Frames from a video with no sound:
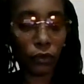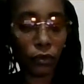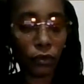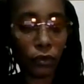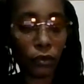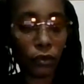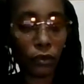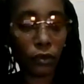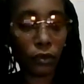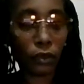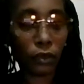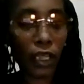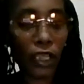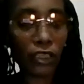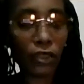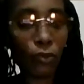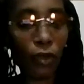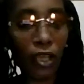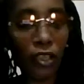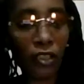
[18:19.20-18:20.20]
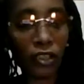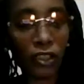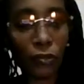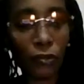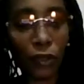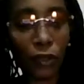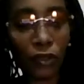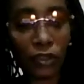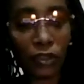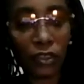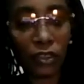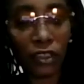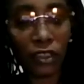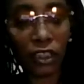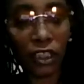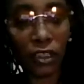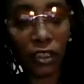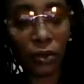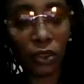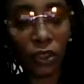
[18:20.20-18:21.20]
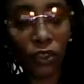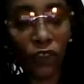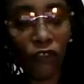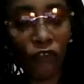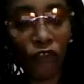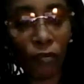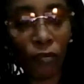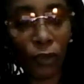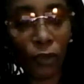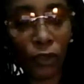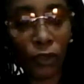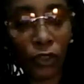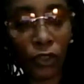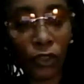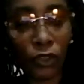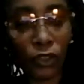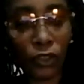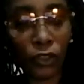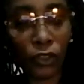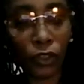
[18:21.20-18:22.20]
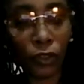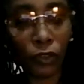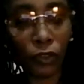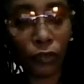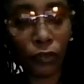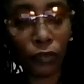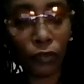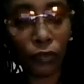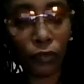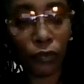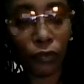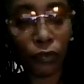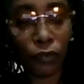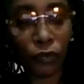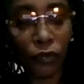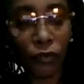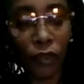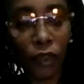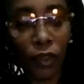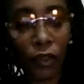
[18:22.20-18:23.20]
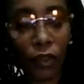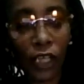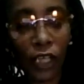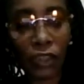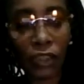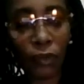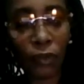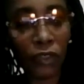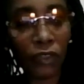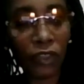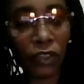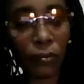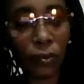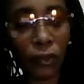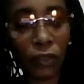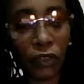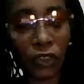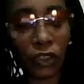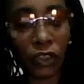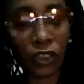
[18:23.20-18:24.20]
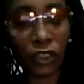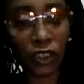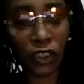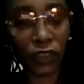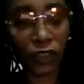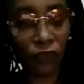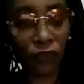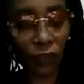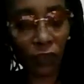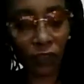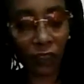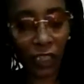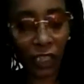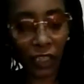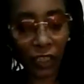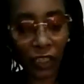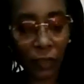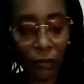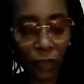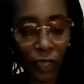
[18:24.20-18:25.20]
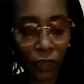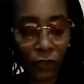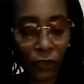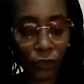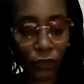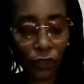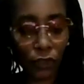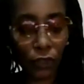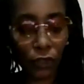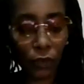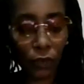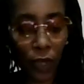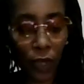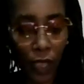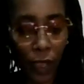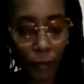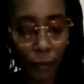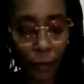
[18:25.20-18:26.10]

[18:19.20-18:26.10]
That's why this person seems so familiar to you. That's why this person, it just feels like they make you so happy.